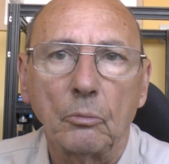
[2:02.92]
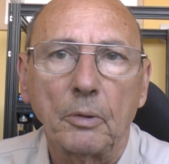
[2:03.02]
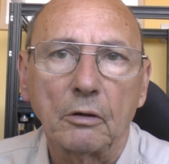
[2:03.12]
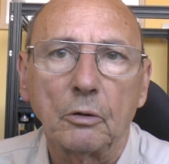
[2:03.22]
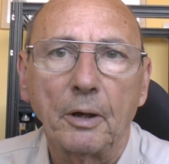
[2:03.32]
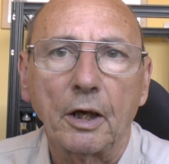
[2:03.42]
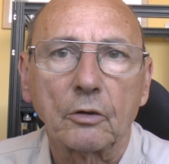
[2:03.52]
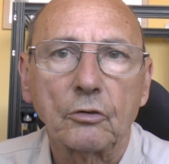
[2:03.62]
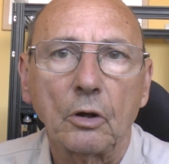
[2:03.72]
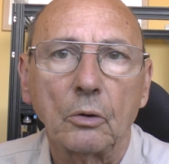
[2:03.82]
not battery
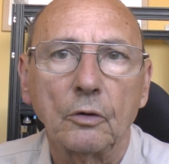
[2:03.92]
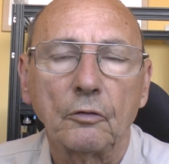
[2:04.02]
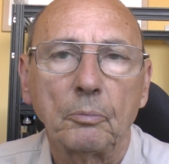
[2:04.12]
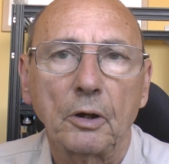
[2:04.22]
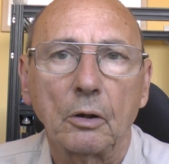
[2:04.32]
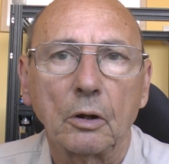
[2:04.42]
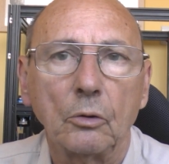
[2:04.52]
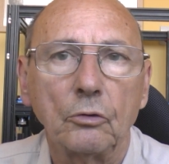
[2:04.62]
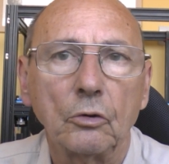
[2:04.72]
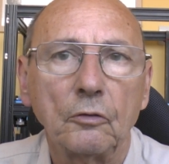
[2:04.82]
backed. So if power
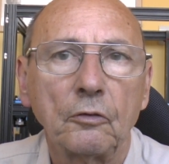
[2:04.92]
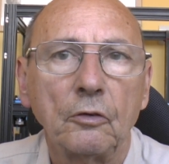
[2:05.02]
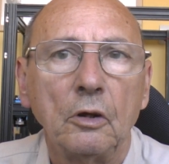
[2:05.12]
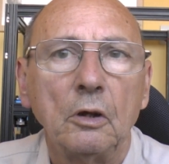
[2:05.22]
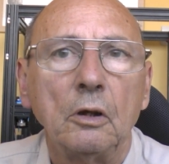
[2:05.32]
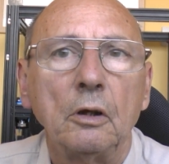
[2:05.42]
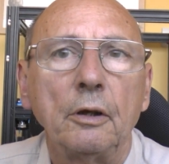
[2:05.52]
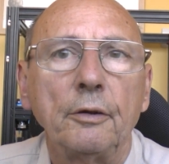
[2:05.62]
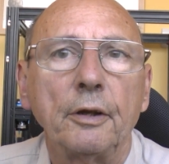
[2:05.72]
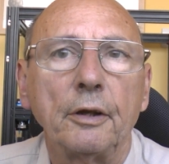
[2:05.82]
goes off
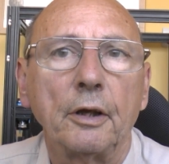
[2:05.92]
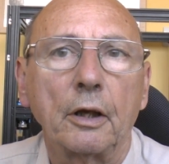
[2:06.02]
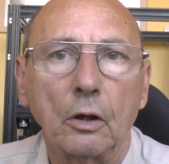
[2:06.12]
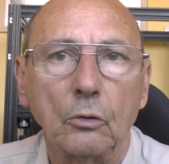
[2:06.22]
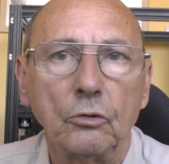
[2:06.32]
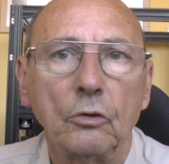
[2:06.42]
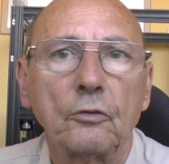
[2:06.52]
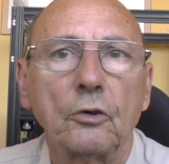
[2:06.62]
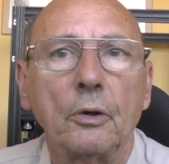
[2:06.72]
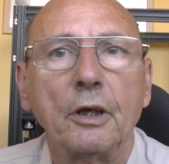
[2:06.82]
then that goes
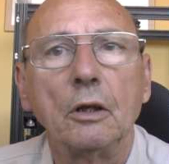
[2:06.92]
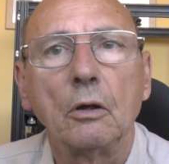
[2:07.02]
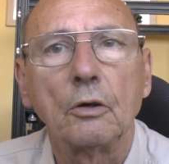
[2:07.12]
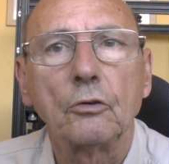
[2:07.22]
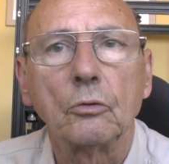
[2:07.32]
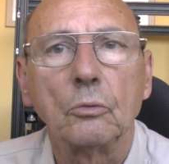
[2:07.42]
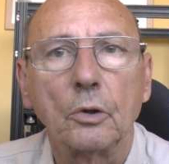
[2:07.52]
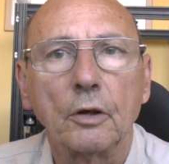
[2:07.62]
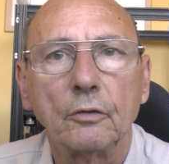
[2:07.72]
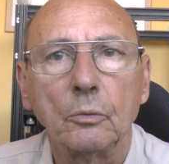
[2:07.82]
off. So any lights or
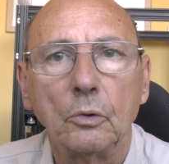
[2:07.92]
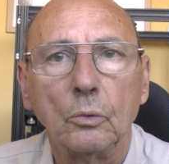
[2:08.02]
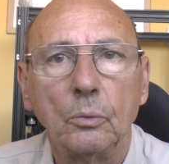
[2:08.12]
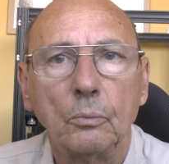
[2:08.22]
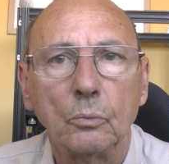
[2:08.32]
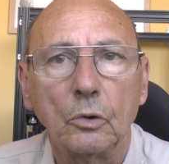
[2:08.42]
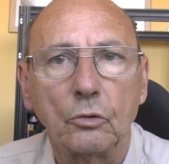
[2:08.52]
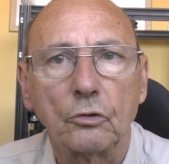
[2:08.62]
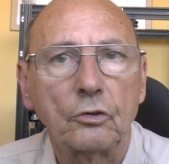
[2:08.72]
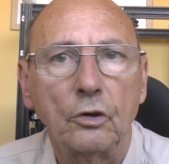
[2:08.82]
whatever will,
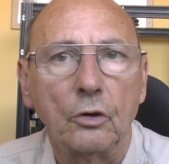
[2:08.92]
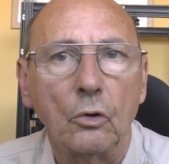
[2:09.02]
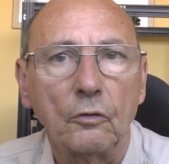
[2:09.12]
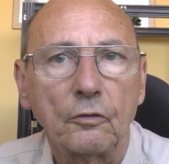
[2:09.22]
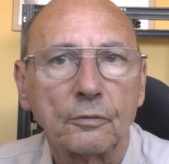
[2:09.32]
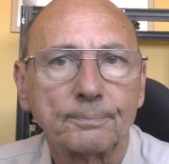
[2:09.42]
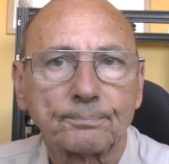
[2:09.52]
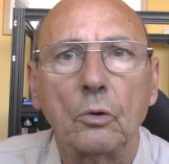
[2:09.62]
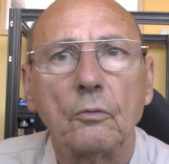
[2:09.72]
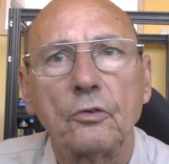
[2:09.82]
will just turn off.
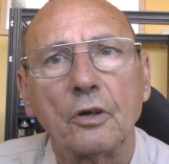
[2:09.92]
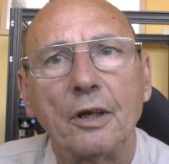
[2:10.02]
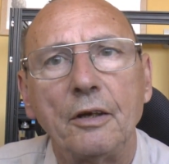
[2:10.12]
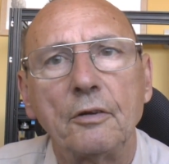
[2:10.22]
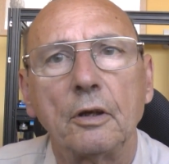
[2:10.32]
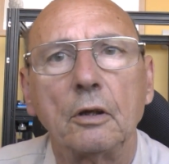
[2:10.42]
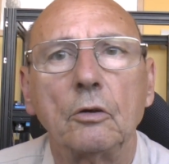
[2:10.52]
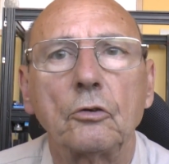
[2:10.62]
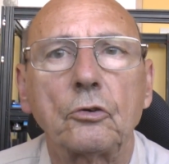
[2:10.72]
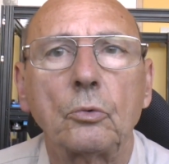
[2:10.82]
Obviously anything
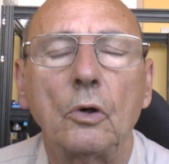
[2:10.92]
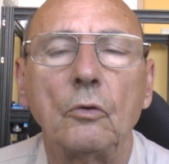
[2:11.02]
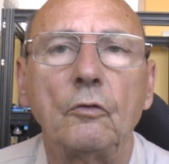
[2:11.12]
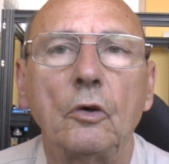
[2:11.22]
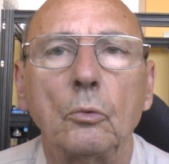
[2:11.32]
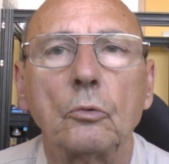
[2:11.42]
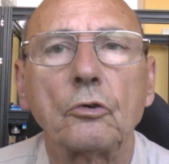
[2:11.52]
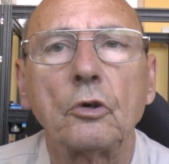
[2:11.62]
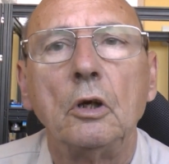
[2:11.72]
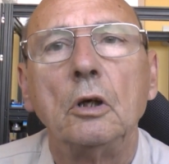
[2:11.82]
that's 12
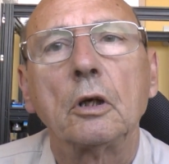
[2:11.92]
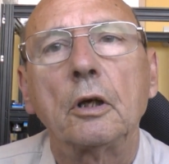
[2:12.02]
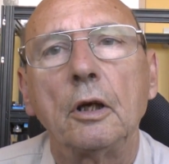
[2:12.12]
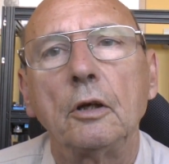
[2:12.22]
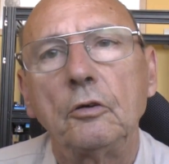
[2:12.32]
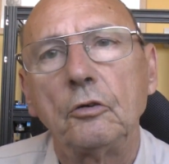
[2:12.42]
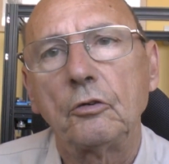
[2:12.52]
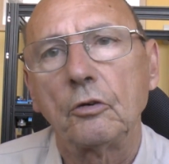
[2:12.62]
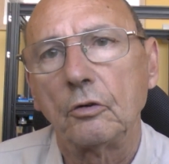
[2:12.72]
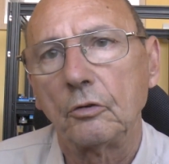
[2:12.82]
volts connected
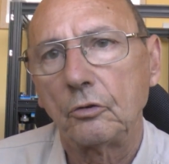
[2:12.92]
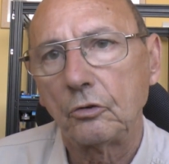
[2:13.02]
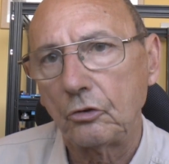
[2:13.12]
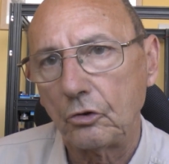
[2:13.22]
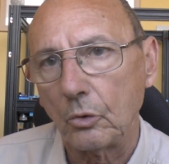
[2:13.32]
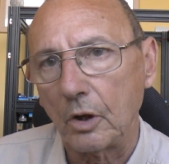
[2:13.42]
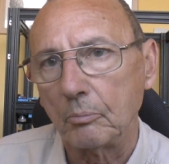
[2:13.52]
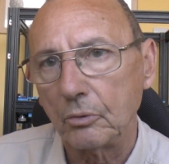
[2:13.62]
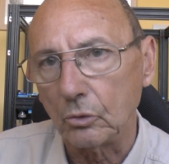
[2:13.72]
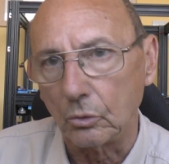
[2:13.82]
to the
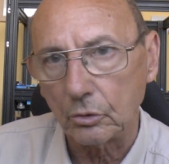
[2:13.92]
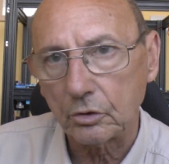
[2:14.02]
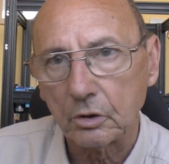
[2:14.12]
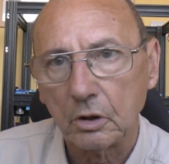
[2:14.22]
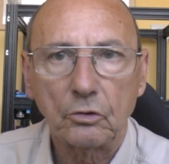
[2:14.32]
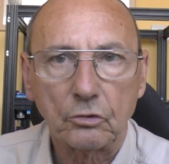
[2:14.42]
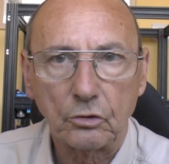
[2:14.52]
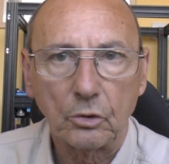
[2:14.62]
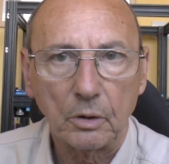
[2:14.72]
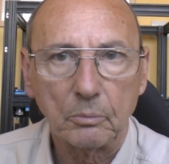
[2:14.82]
duet board, because the
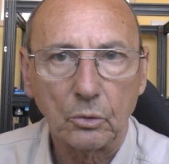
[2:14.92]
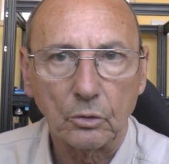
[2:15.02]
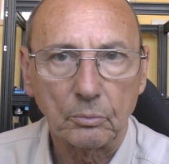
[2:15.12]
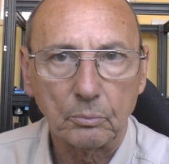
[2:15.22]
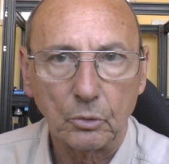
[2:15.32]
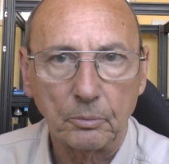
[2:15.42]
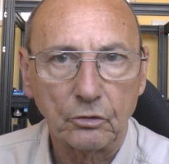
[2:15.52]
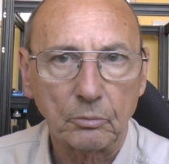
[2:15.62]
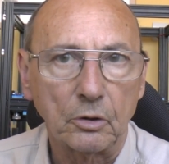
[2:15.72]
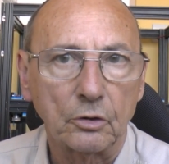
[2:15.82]
duet board will
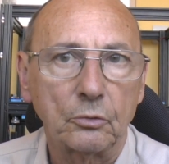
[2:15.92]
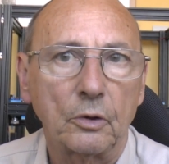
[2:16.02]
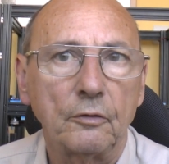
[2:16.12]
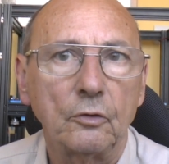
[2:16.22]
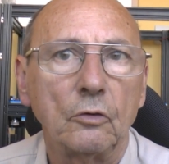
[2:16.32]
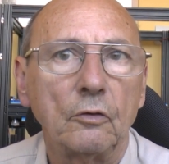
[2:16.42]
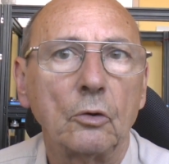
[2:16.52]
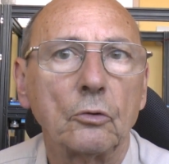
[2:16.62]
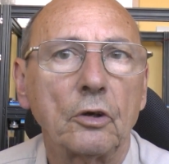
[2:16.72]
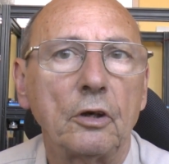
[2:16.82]
be supplied 24
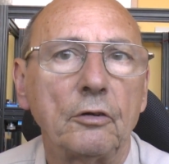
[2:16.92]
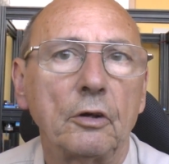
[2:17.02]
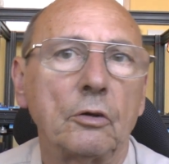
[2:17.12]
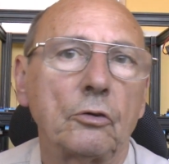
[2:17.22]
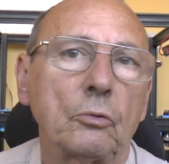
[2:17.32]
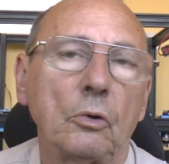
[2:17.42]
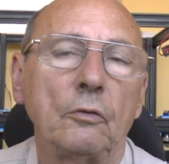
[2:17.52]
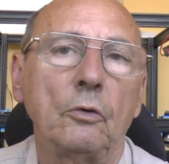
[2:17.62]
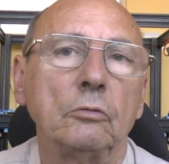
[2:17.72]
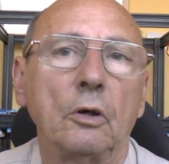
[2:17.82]
volts, anything that's
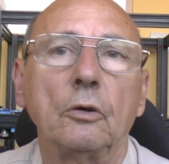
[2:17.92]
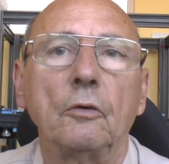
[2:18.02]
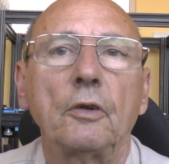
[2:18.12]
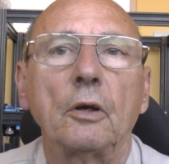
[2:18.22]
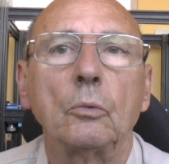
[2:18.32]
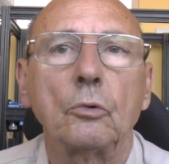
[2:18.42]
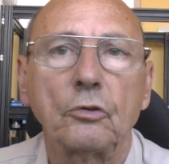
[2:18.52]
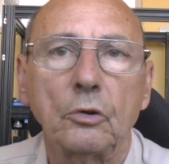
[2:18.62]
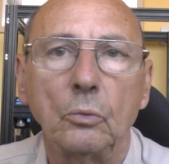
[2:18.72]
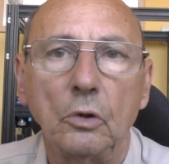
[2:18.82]
12 volt running off that will
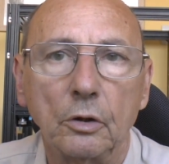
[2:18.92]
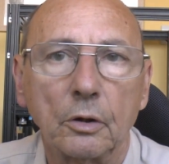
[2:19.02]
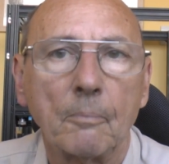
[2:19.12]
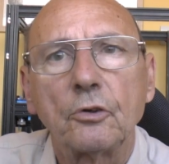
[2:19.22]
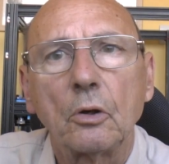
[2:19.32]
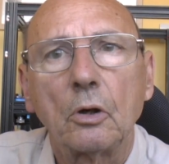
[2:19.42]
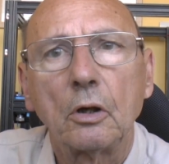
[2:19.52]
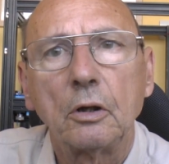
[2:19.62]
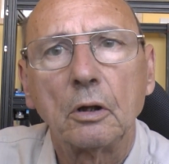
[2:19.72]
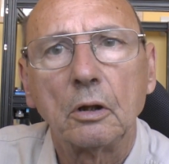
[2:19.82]
still work. So
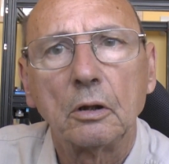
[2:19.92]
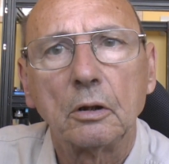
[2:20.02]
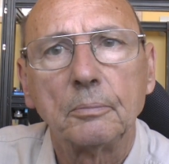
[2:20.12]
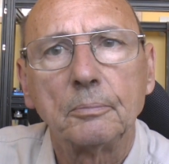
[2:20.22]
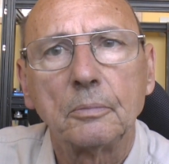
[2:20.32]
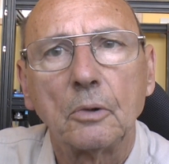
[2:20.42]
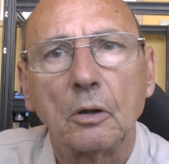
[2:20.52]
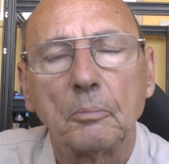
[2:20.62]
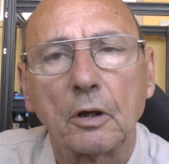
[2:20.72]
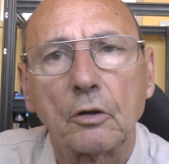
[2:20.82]
I, um,
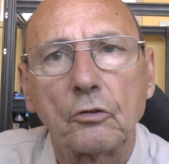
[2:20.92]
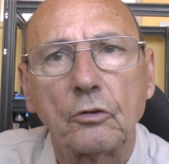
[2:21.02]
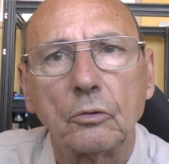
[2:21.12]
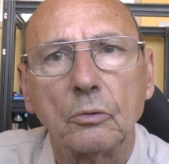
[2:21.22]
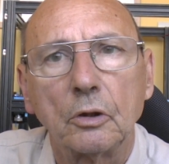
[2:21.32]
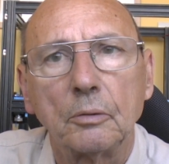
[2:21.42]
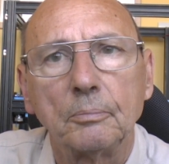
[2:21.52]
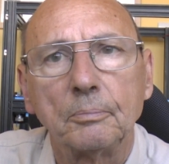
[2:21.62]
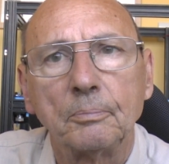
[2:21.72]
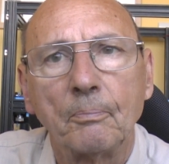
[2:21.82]
I managed to
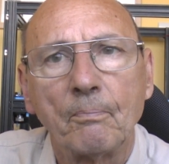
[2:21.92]
um,